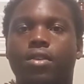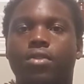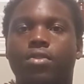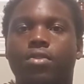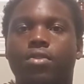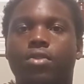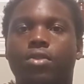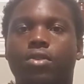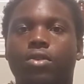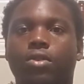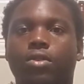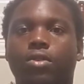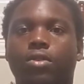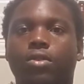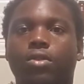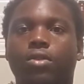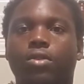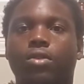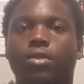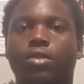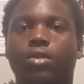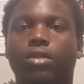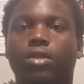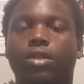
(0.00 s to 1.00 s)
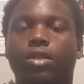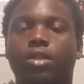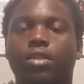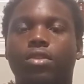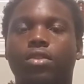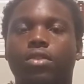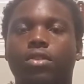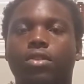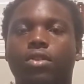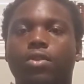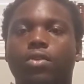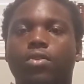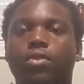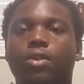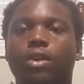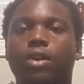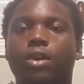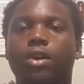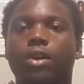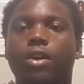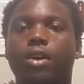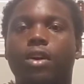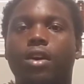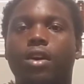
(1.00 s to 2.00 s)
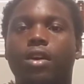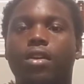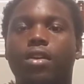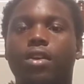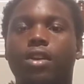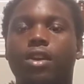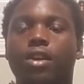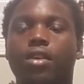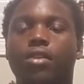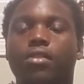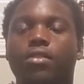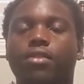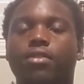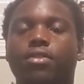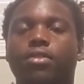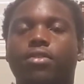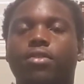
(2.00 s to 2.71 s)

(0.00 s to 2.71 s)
You know, yeah,